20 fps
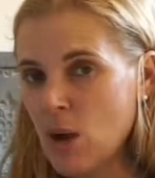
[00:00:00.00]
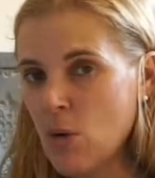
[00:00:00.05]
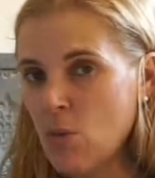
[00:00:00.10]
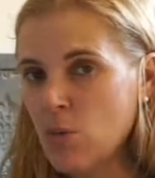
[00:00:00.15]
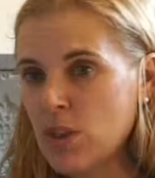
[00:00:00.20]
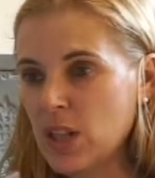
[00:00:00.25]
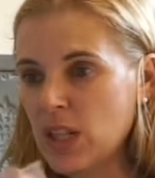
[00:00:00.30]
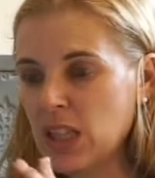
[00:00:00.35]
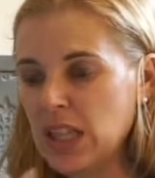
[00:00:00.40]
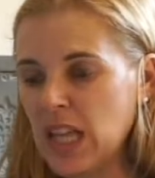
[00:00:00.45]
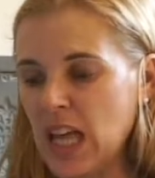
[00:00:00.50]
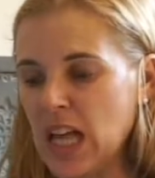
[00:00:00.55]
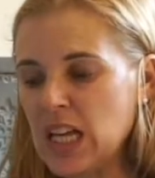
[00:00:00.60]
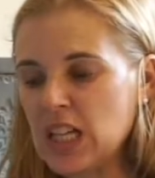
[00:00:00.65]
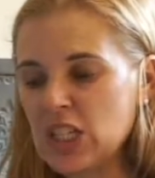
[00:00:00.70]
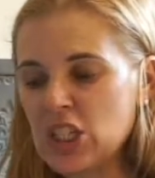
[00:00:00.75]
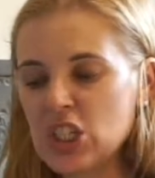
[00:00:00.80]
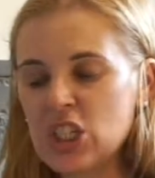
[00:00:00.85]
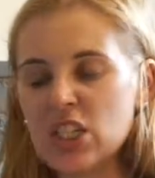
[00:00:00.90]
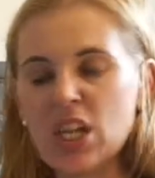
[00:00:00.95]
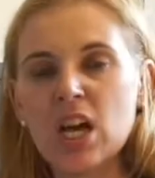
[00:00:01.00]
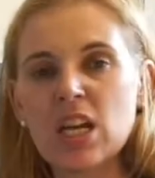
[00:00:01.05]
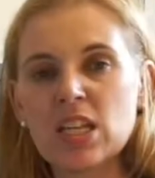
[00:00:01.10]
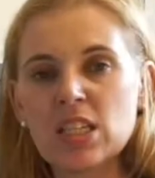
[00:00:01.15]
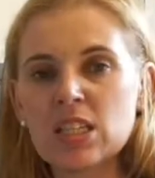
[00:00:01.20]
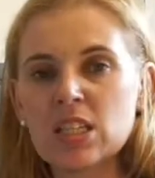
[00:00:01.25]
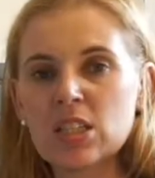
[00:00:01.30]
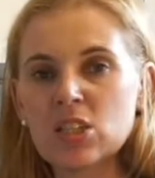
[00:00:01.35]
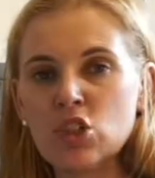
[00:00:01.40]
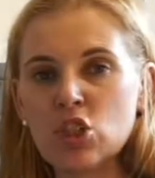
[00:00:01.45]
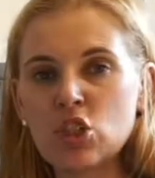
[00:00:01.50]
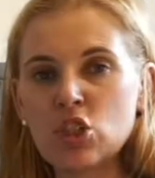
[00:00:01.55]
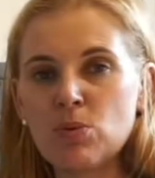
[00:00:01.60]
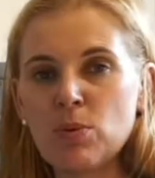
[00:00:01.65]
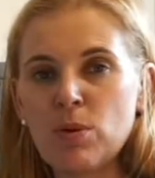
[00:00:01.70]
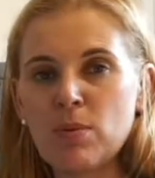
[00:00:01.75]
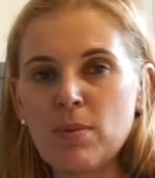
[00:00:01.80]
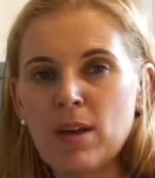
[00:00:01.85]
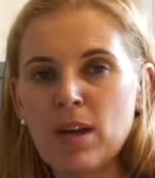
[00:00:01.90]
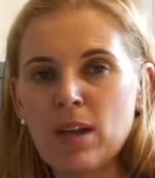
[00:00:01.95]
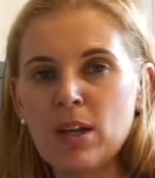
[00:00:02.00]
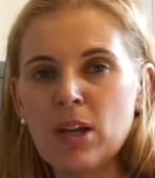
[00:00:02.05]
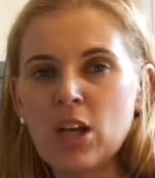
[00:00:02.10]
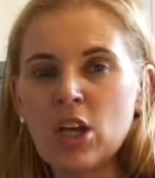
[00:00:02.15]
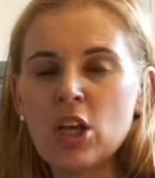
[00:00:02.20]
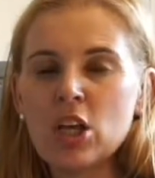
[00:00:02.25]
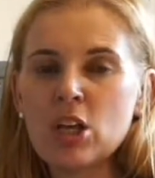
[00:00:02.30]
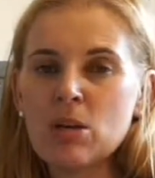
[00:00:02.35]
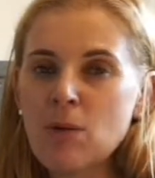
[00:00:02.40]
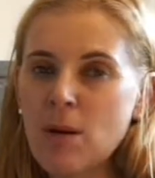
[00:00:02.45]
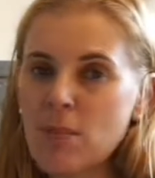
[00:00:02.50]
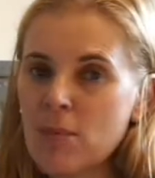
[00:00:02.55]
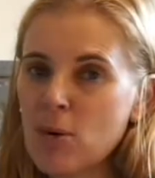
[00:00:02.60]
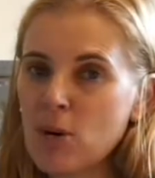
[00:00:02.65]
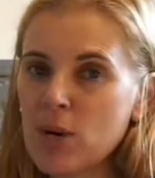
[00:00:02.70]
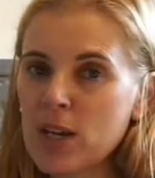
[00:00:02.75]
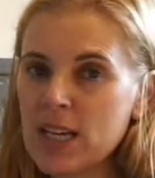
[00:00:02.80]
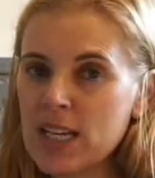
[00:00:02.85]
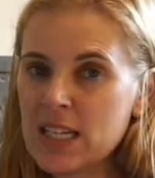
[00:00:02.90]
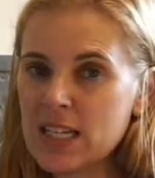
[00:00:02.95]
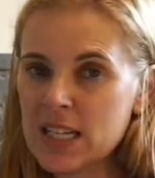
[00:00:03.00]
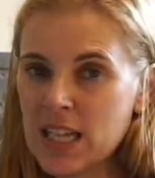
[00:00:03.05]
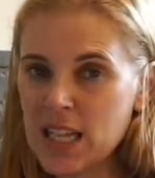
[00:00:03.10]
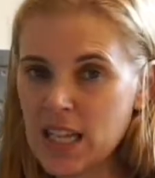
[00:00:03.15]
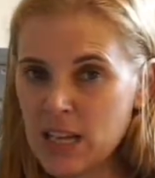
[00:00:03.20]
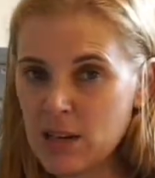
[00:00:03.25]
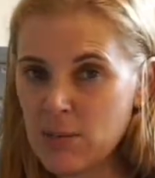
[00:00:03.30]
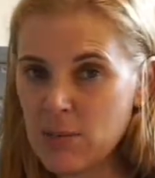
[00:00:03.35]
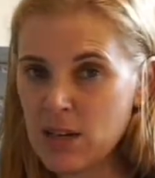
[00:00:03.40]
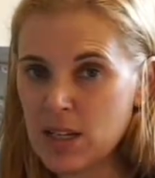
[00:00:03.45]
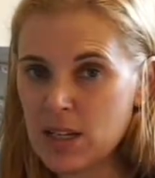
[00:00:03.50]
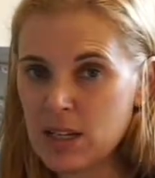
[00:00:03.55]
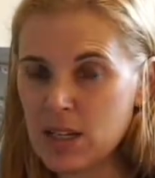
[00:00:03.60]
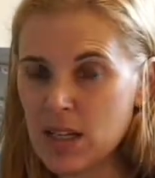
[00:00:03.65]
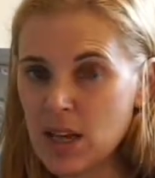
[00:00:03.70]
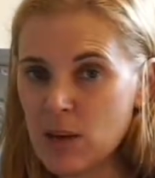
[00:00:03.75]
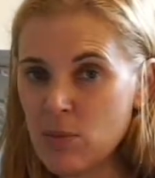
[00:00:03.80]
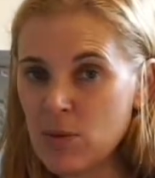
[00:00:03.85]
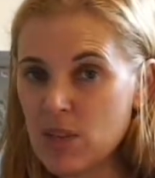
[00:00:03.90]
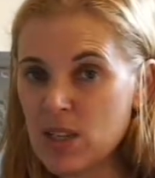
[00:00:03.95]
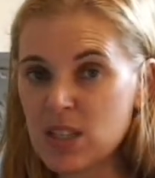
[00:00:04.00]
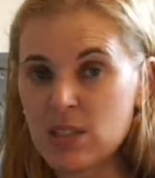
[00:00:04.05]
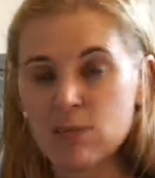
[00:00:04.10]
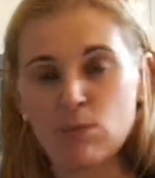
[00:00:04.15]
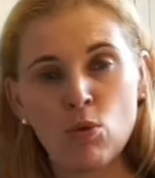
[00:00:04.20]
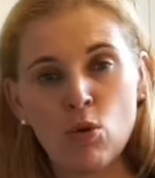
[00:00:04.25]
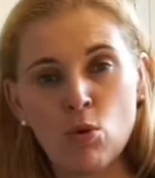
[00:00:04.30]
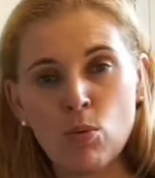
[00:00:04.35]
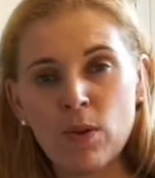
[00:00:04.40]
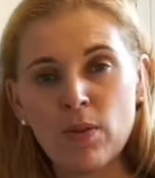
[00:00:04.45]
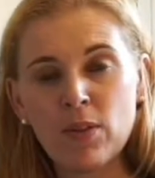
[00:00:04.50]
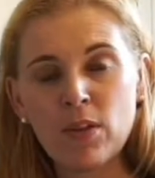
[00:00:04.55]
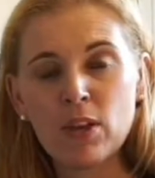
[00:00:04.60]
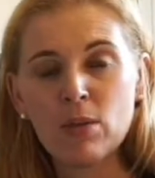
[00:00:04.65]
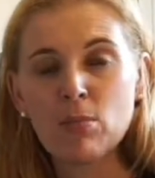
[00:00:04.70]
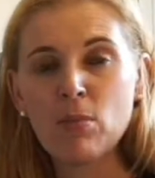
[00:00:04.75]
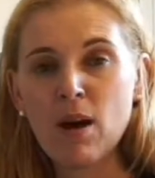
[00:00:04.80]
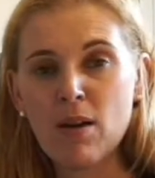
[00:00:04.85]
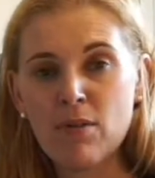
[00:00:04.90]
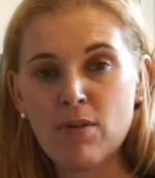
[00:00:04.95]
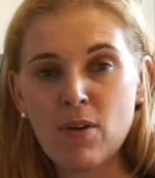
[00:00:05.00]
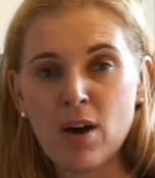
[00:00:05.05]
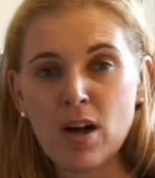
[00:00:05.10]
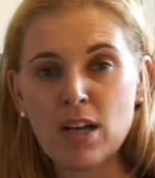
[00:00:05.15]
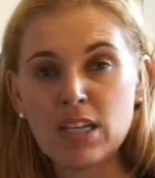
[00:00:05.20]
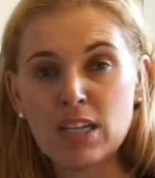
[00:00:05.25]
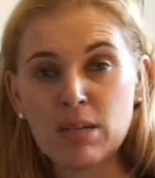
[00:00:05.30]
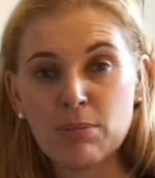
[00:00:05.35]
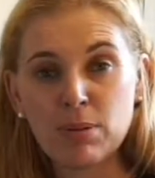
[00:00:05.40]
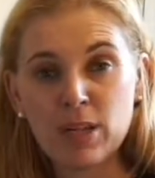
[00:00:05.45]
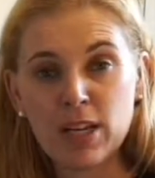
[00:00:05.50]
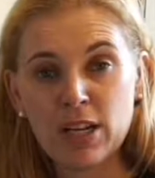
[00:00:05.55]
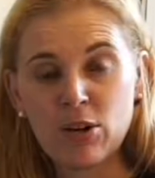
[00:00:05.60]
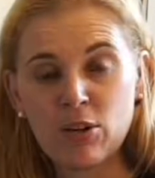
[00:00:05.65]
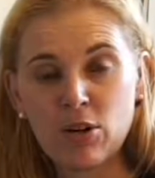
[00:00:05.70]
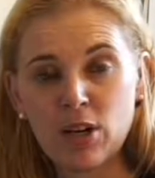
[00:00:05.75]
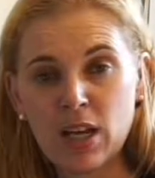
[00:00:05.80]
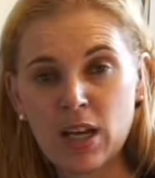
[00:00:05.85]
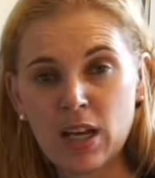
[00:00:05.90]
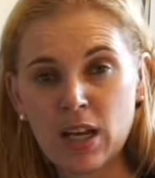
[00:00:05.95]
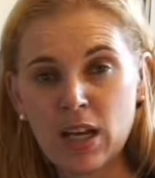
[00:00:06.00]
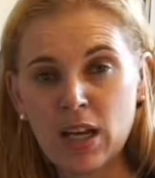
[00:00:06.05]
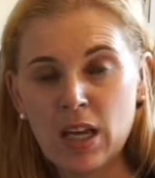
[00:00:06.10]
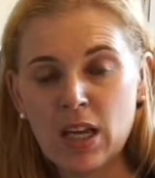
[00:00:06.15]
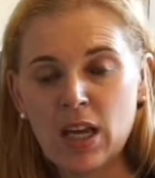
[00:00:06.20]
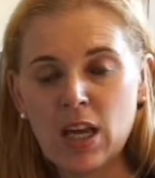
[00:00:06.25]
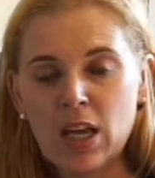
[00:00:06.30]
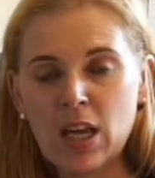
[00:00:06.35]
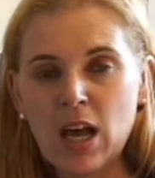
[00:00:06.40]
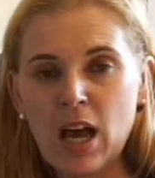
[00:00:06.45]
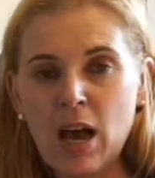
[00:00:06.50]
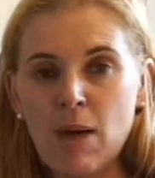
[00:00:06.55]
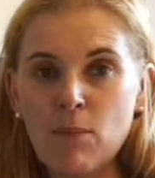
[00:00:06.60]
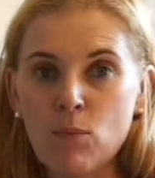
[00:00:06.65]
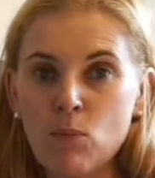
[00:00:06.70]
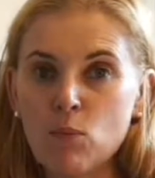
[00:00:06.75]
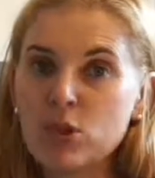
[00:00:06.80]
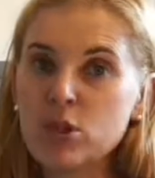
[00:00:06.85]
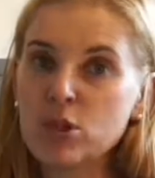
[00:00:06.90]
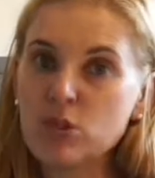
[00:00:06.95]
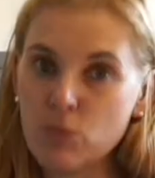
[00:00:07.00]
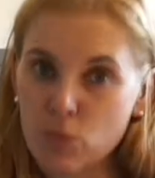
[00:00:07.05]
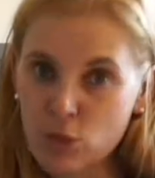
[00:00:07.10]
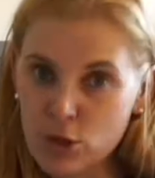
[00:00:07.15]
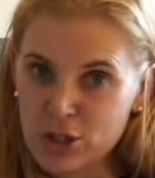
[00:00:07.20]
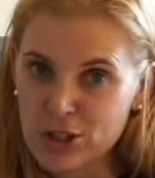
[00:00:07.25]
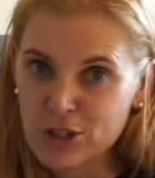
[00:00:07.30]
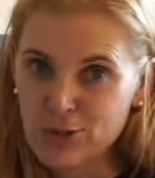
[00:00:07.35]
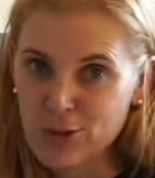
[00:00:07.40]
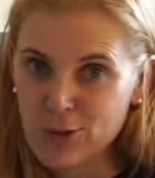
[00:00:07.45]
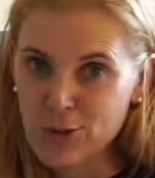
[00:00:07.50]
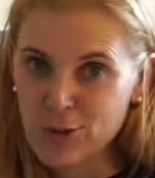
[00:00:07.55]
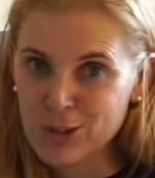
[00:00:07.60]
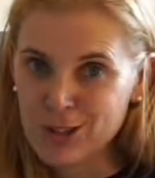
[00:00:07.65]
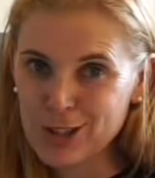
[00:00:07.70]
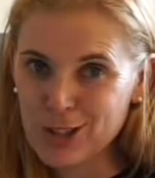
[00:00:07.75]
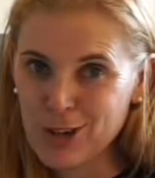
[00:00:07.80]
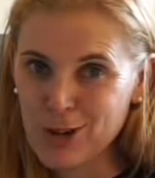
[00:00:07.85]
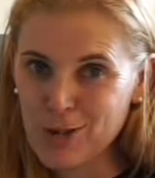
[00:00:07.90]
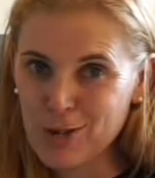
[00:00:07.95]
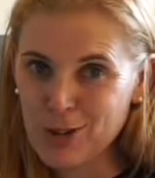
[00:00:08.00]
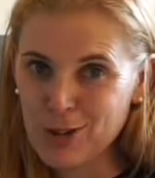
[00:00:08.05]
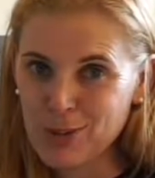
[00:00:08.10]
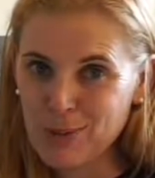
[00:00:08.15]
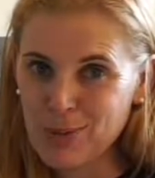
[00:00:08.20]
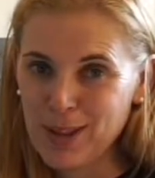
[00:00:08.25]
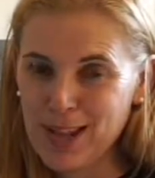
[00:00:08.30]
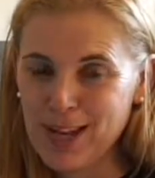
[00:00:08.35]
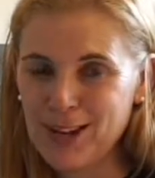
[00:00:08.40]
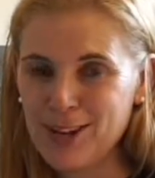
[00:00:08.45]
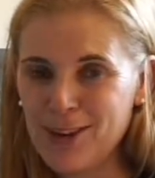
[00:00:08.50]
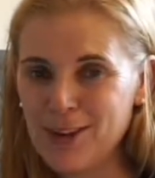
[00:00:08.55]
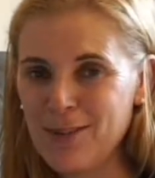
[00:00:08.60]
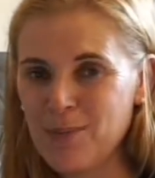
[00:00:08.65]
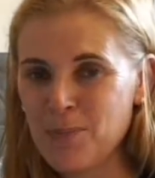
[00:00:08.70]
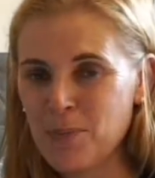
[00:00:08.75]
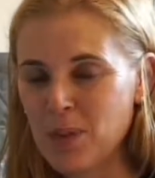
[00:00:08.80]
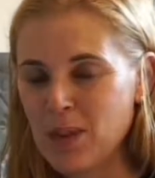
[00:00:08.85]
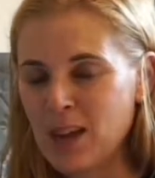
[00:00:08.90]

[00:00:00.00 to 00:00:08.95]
With a larger size gingerbread man, you might be looking at 10 minutes. And with a small one that you might find in a Play-Doh cutter, which you've washed of course and got rid of the Play-Doh,